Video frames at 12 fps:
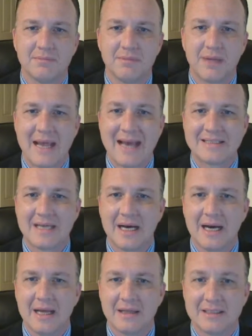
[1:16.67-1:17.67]

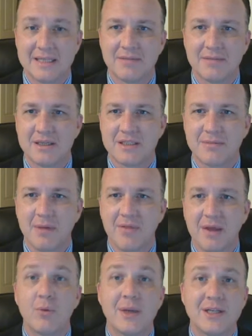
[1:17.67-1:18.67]
anti-sentiments about
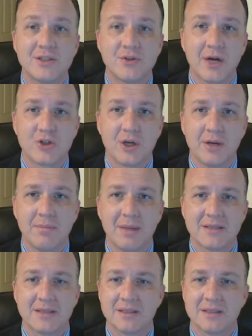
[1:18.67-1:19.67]
them restructuring,
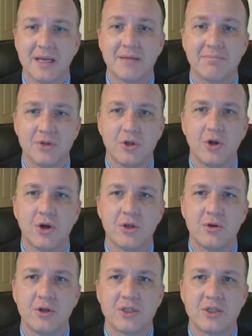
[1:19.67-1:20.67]
basically saying
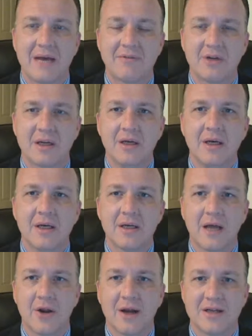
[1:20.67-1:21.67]
you just have to
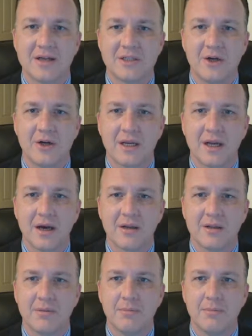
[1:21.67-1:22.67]
cut your austerity,
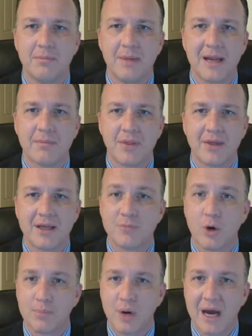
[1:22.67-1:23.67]
make things
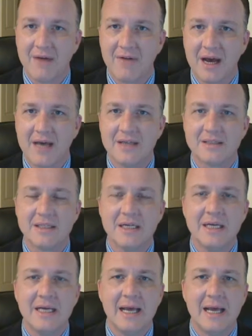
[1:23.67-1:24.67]
more privatized
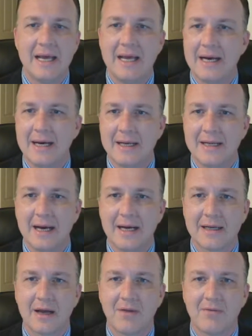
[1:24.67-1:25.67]

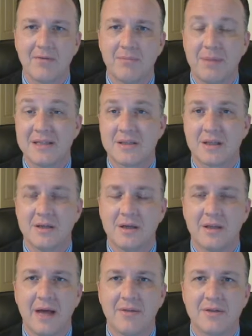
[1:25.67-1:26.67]
and cut basically a
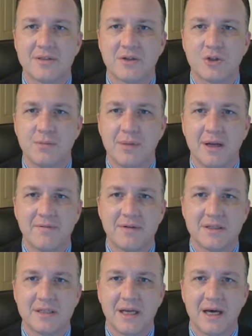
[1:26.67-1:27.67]
lot of the social
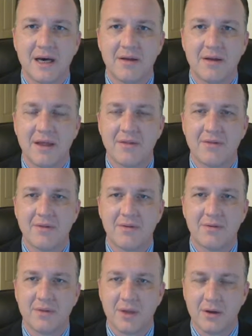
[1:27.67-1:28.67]
benefits that
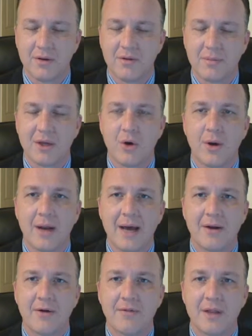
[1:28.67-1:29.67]
have been going
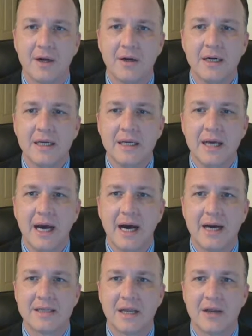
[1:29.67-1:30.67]
on over there
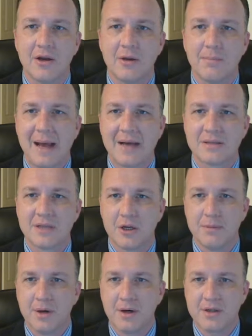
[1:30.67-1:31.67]
to balance out
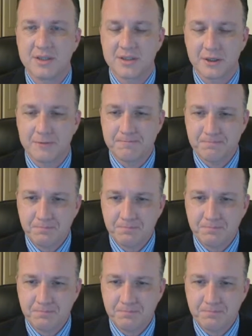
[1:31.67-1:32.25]
your books. So